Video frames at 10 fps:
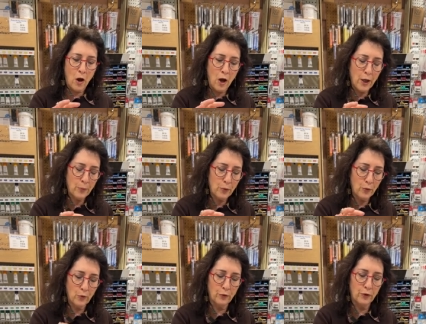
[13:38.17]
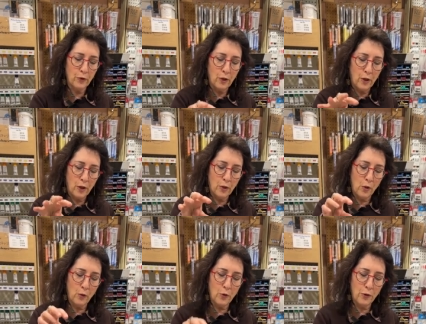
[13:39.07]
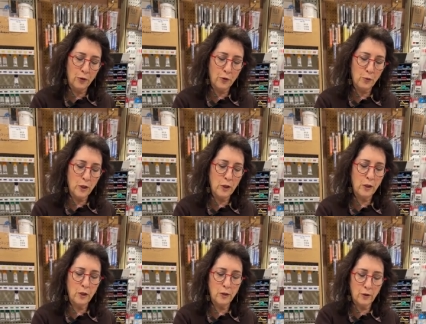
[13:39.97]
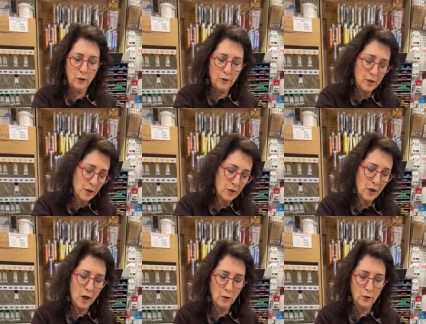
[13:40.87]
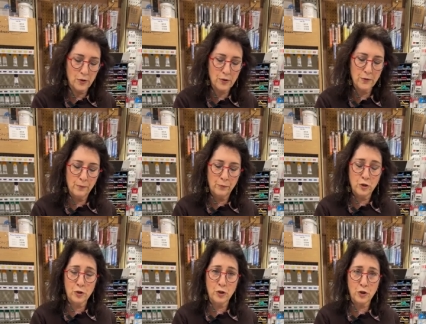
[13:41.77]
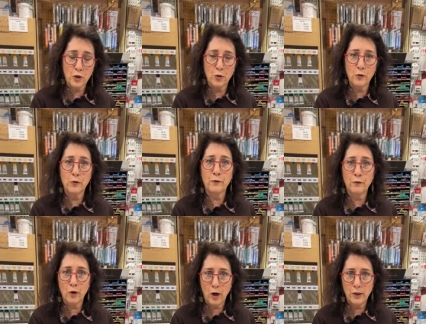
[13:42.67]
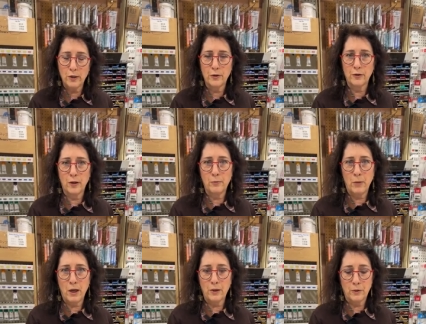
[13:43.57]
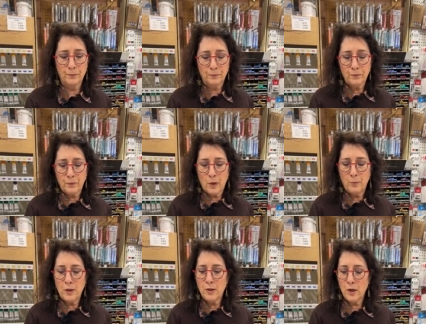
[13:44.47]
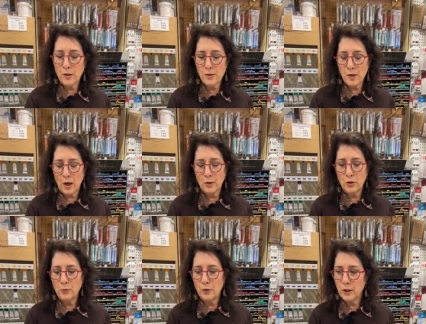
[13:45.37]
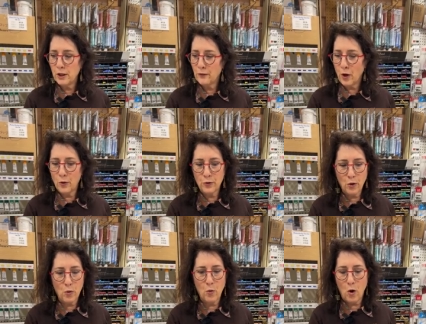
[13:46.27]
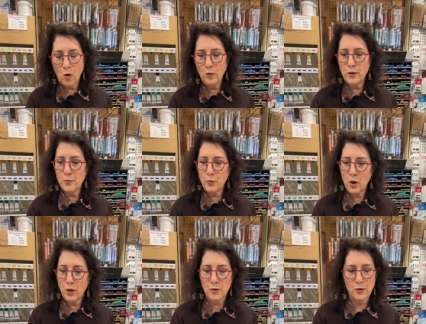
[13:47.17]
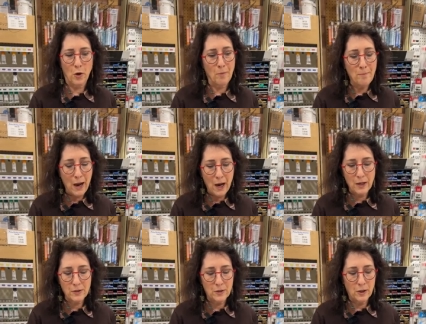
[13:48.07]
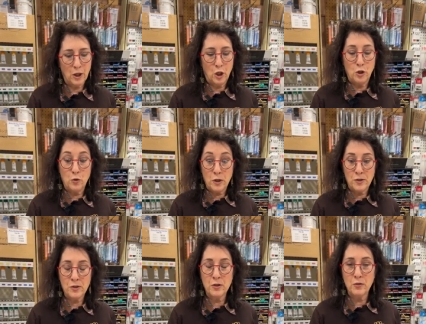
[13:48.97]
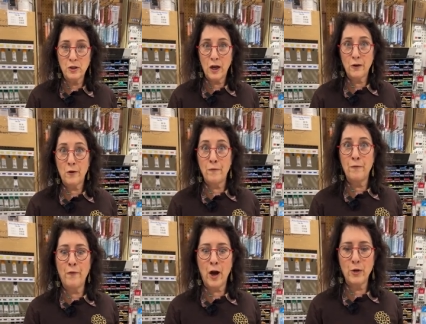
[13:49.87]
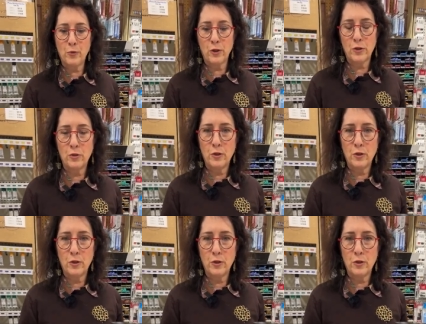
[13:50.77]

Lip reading: I pulled, 3 or 6 colors just to show you the variety that they make. Because I do believe, although all these products are matte, you can still get vibrant.